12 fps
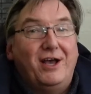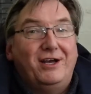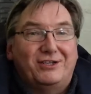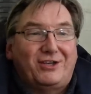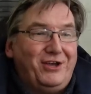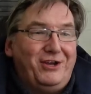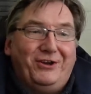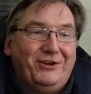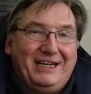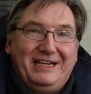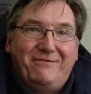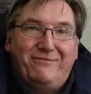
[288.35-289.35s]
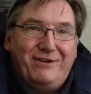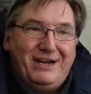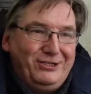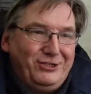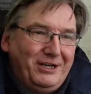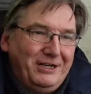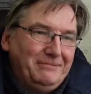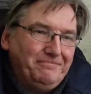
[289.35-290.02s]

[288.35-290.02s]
so you don't need a fridge.